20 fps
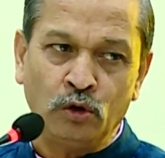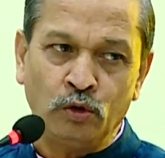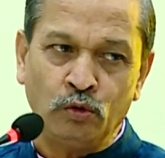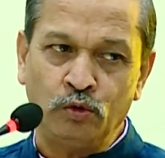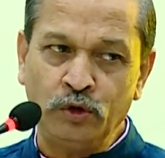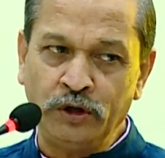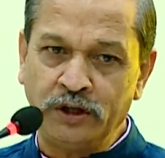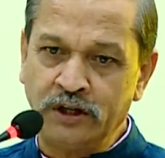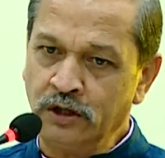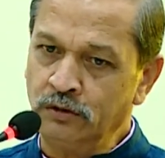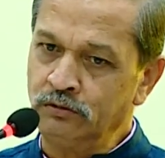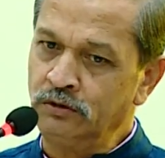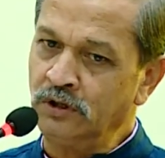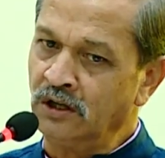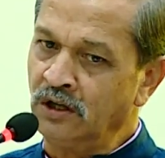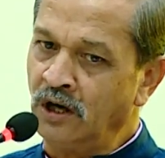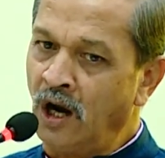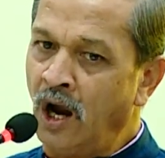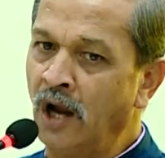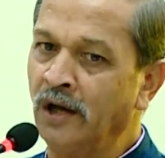We give the
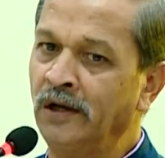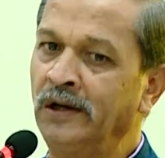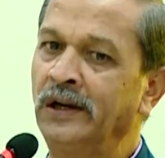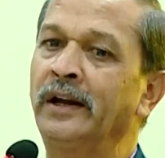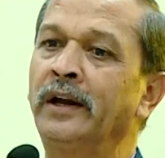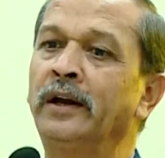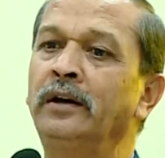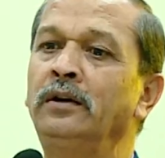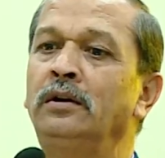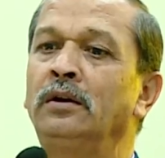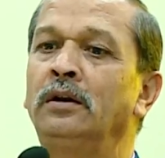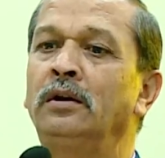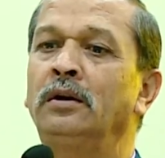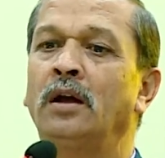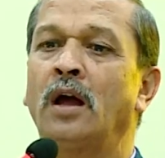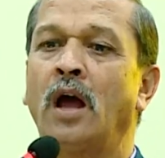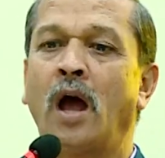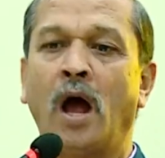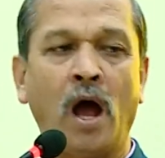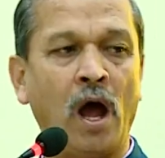raw land,
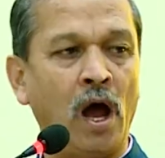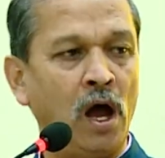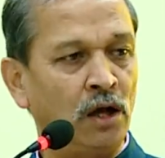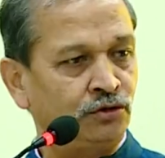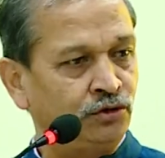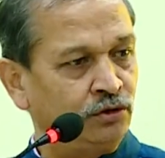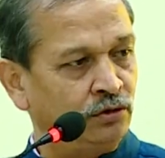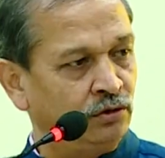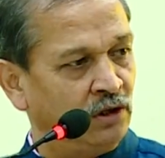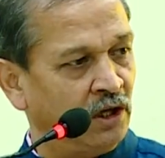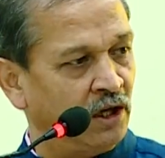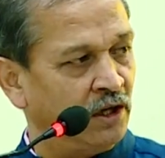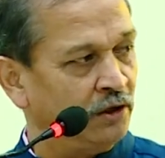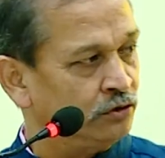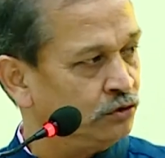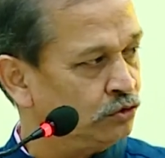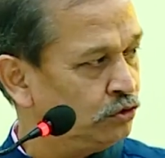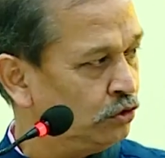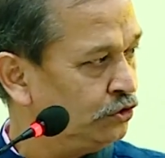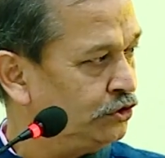ask the
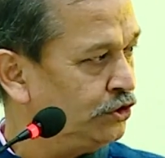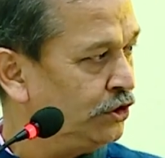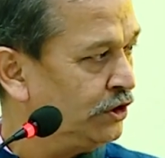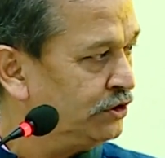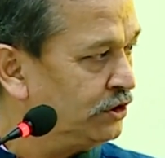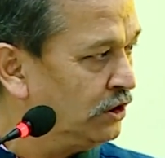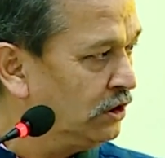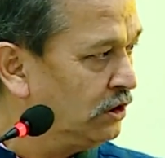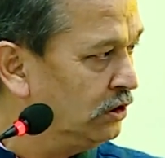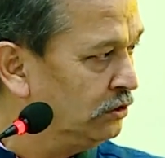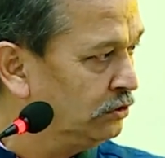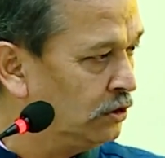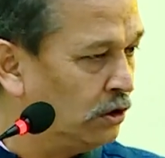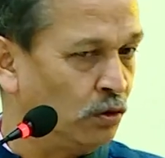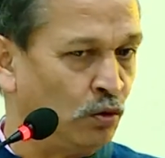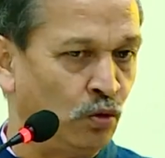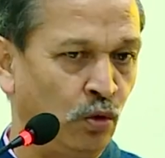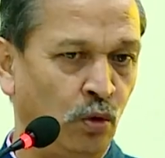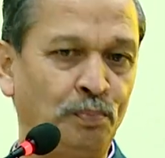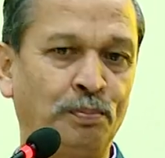association and the
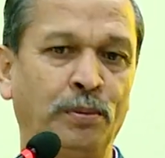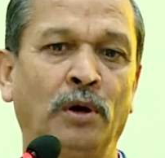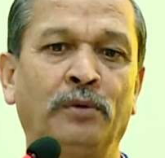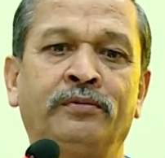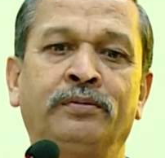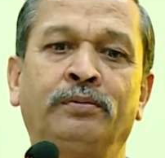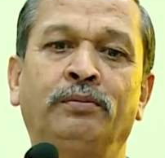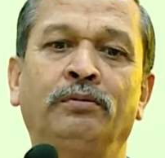group of